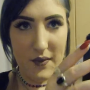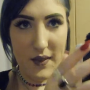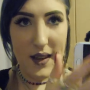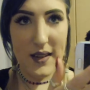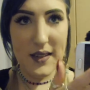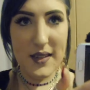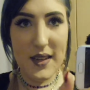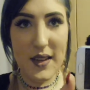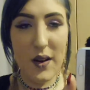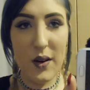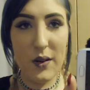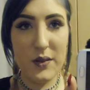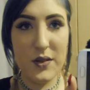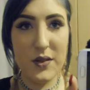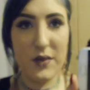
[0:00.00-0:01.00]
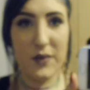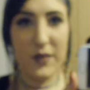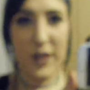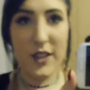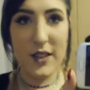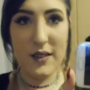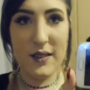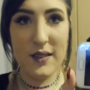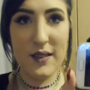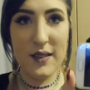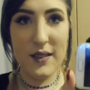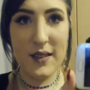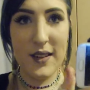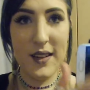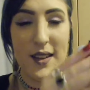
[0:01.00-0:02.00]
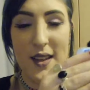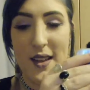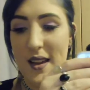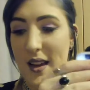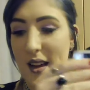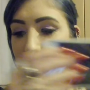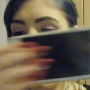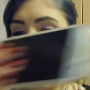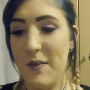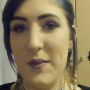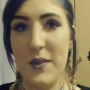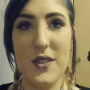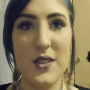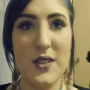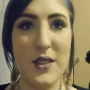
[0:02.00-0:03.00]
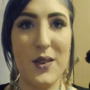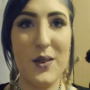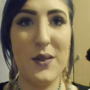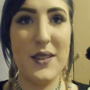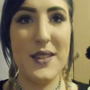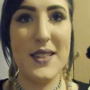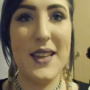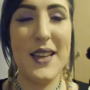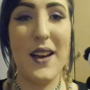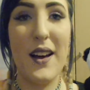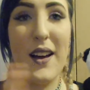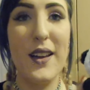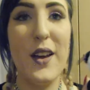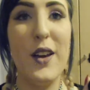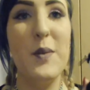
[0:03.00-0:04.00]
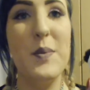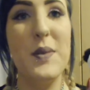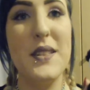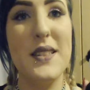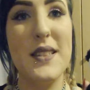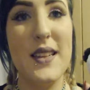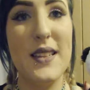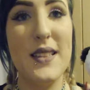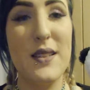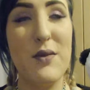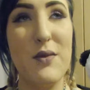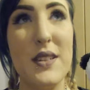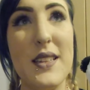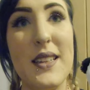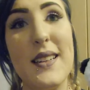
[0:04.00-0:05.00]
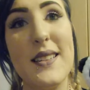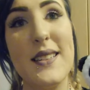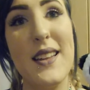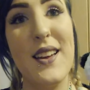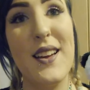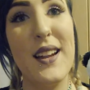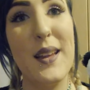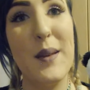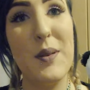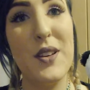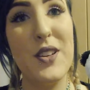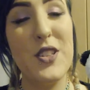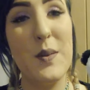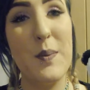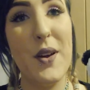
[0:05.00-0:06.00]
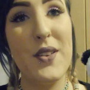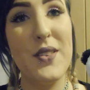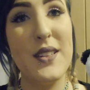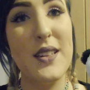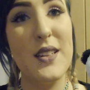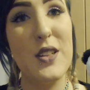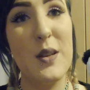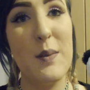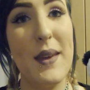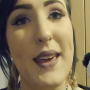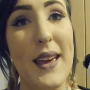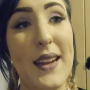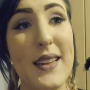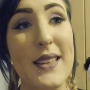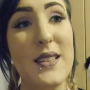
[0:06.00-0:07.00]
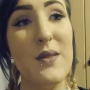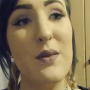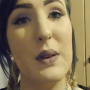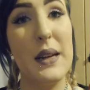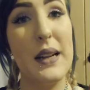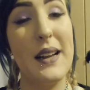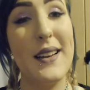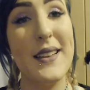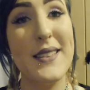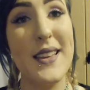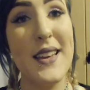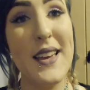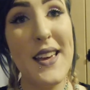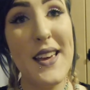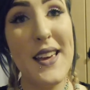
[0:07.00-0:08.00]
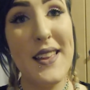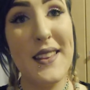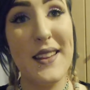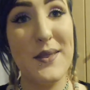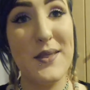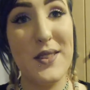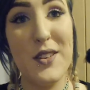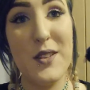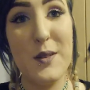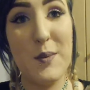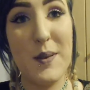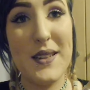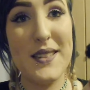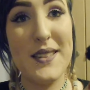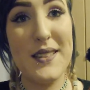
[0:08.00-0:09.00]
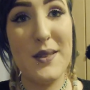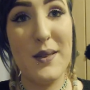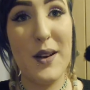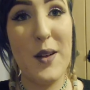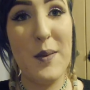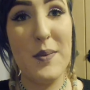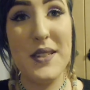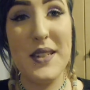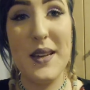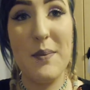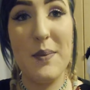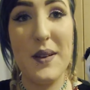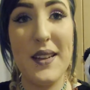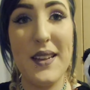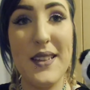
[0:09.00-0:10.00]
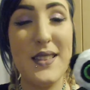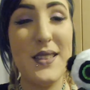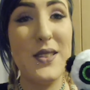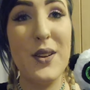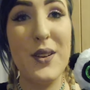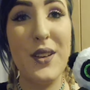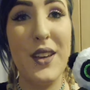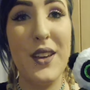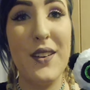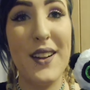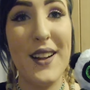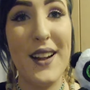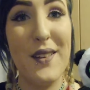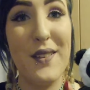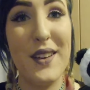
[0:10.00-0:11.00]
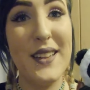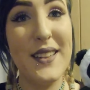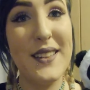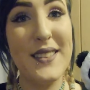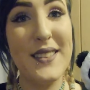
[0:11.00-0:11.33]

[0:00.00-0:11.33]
and it holds your phone, which is the coolest thing. I opened this ridiculously early because she posted it to me and I didn't realise that it was a Christmas present, so I opened it, but it's so cute and I love it.